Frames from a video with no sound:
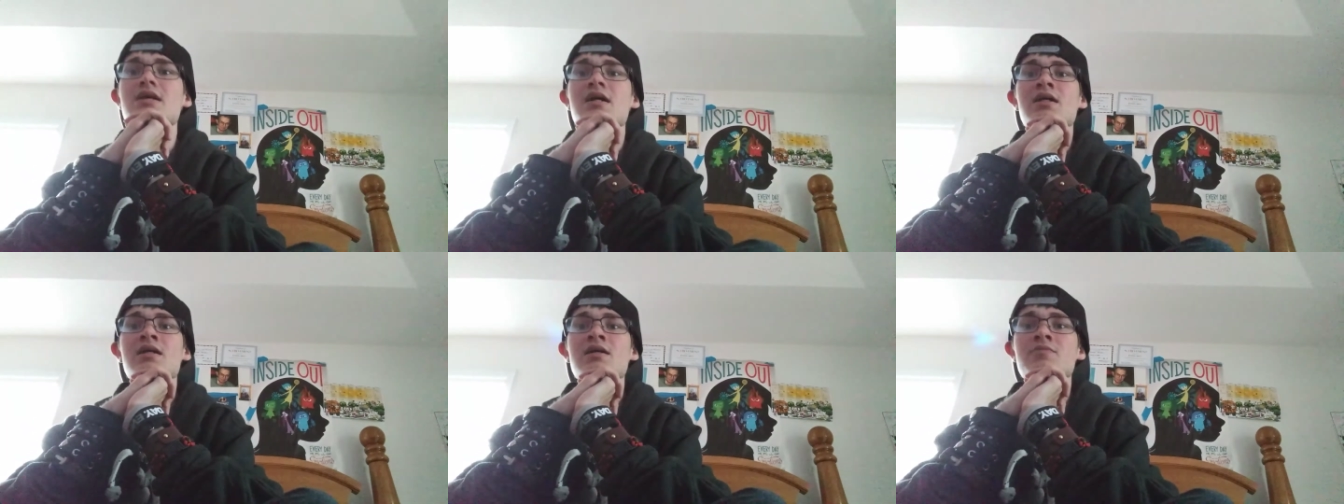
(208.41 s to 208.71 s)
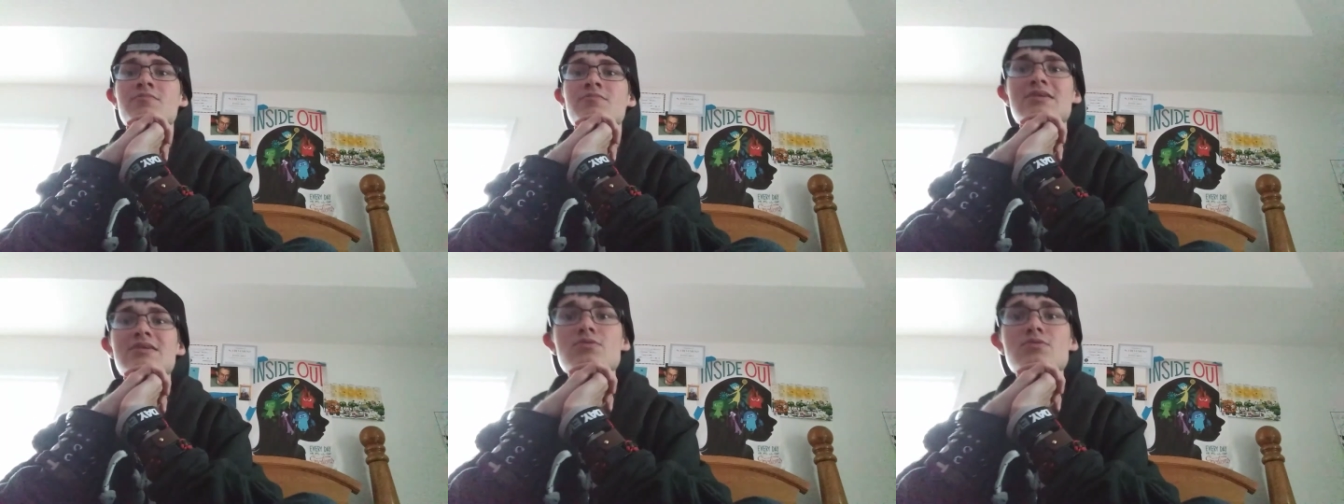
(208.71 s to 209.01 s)

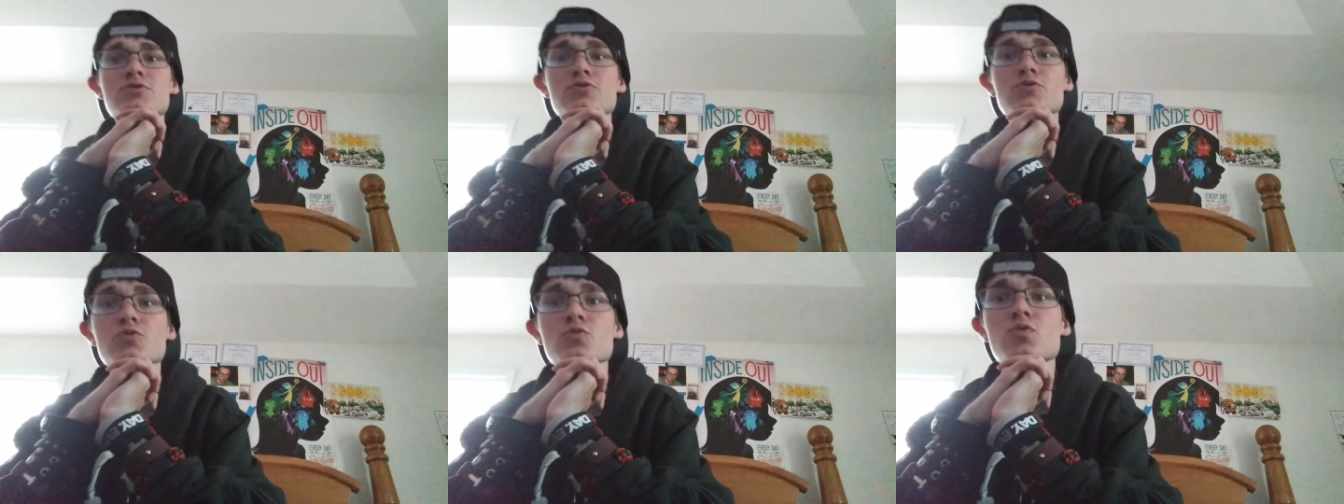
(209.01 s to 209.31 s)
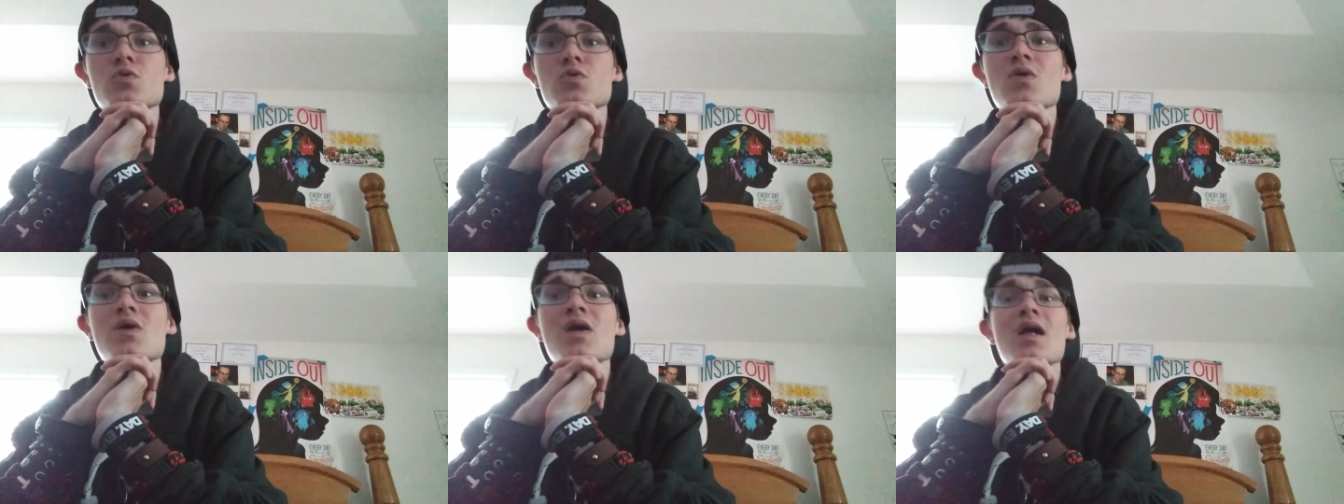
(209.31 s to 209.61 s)
Um, we go to
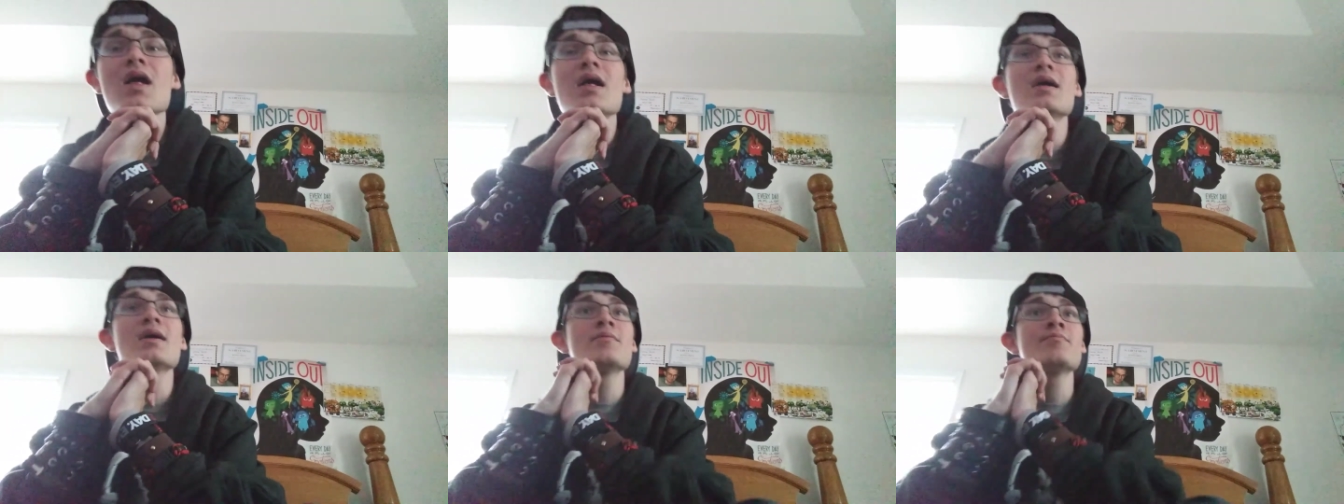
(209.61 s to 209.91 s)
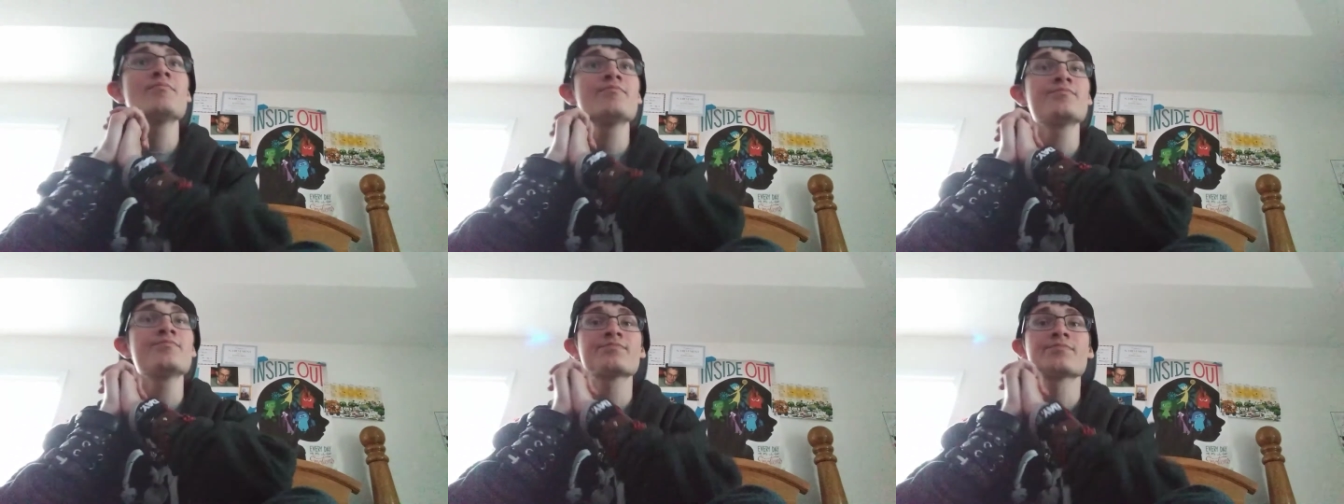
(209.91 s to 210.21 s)
school.
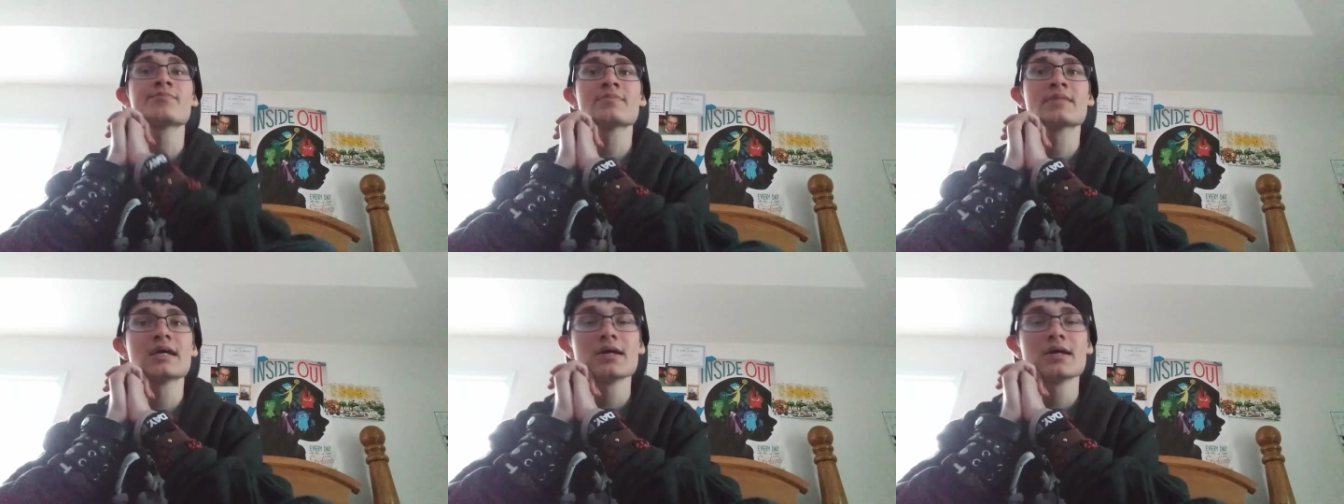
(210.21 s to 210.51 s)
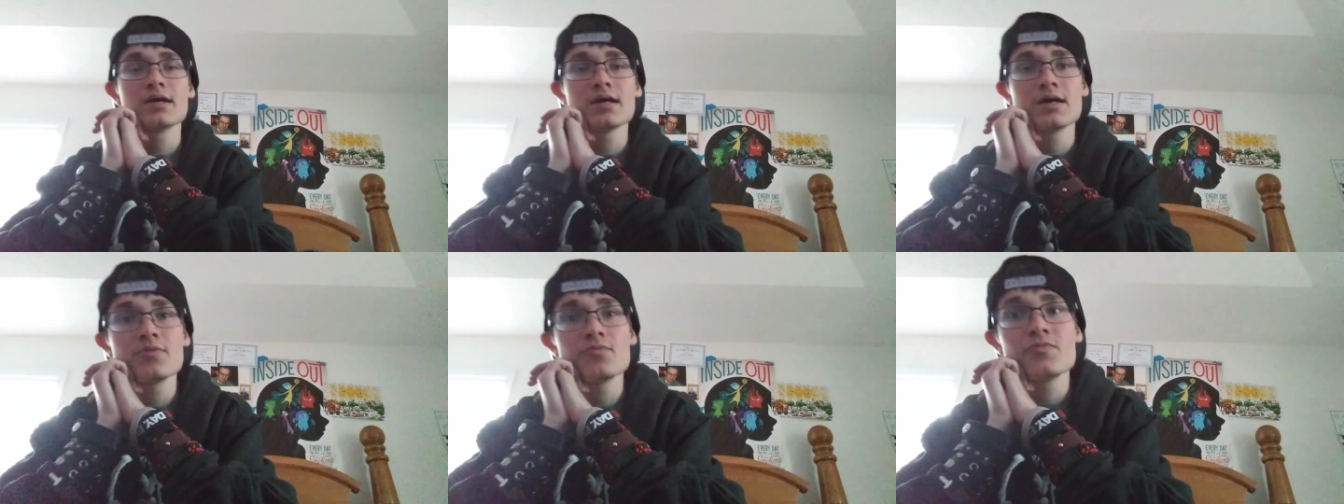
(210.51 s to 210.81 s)
Um,
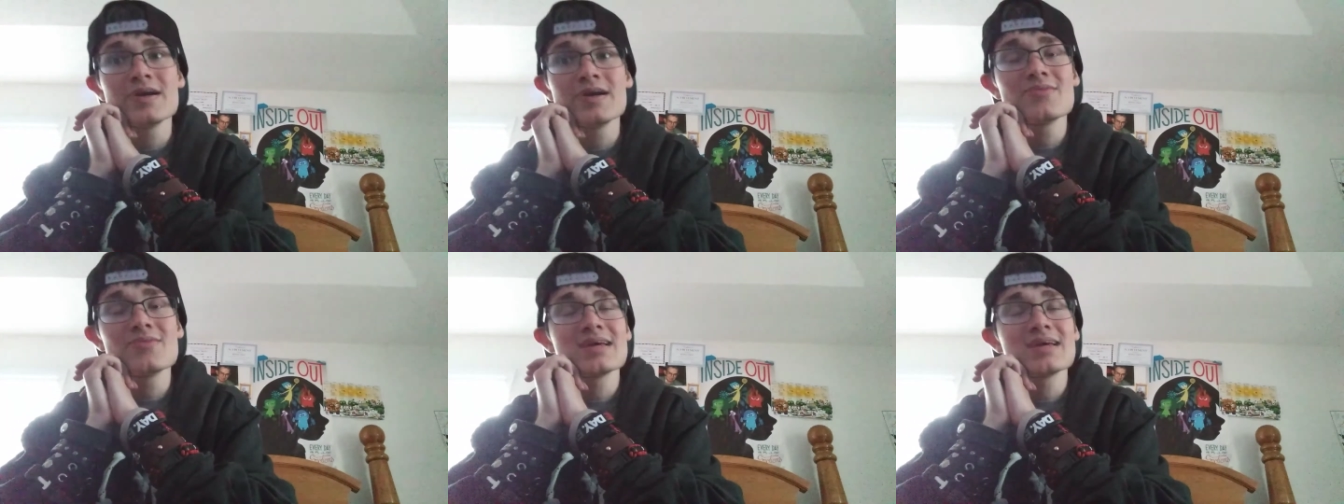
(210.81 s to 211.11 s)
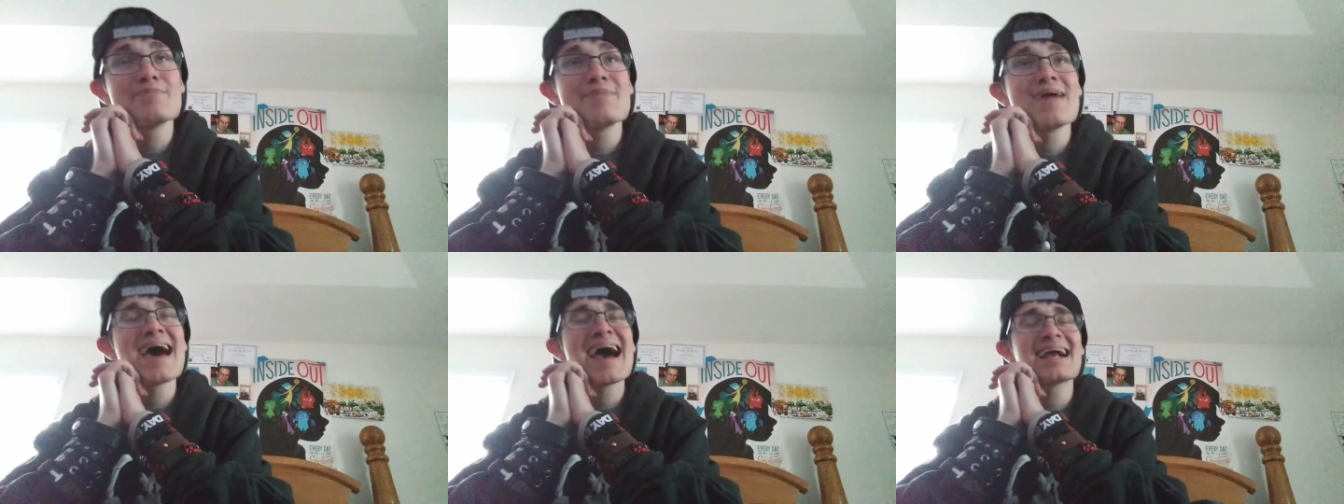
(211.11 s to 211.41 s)
we don't
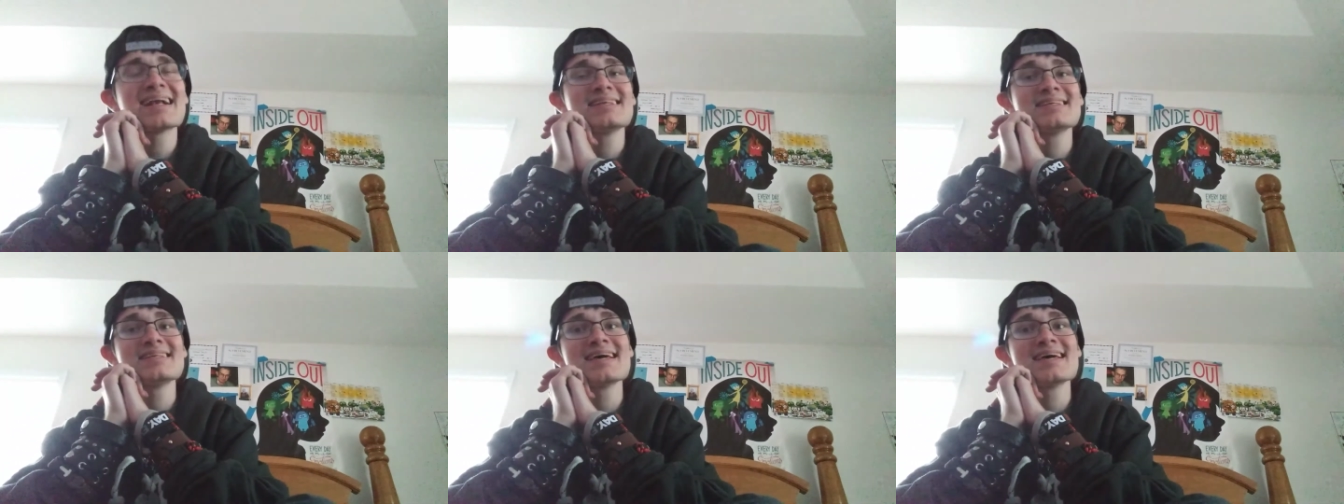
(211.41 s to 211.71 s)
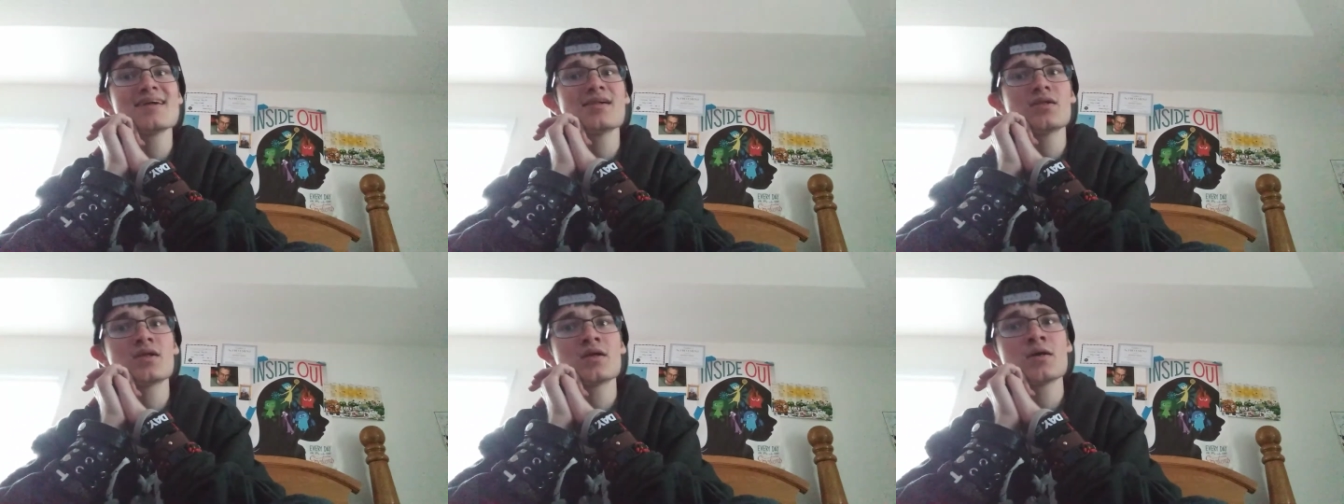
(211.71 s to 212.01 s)
get back
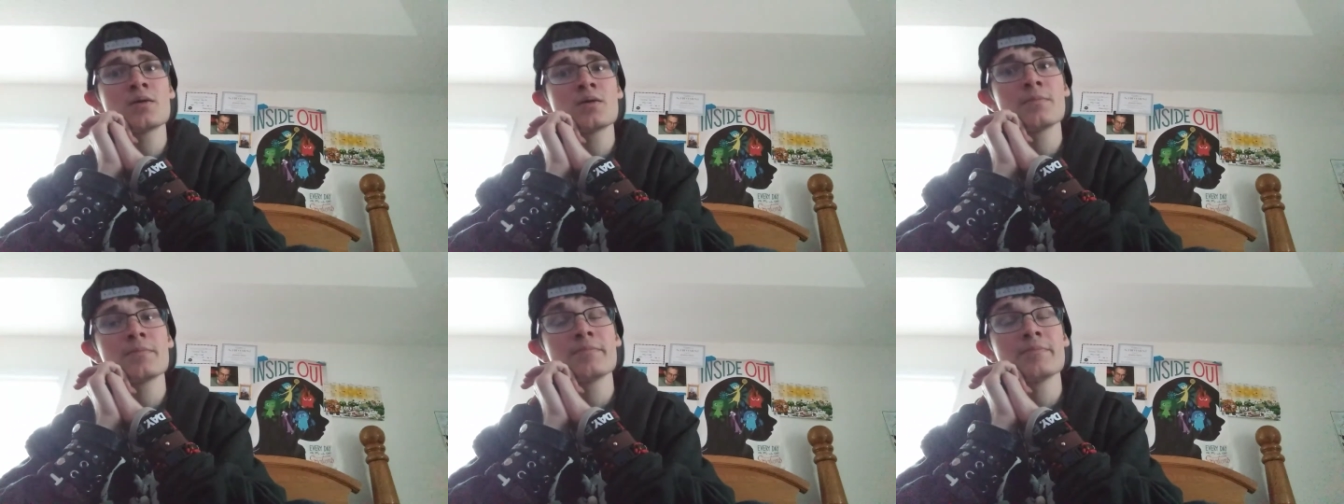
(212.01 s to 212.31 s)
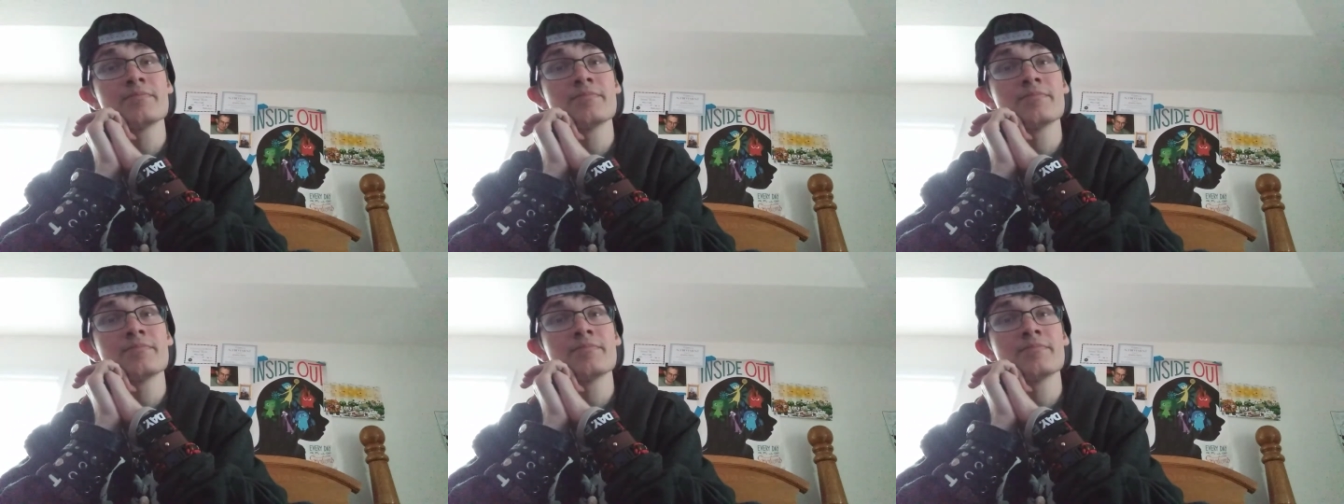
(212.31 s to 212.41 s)
till um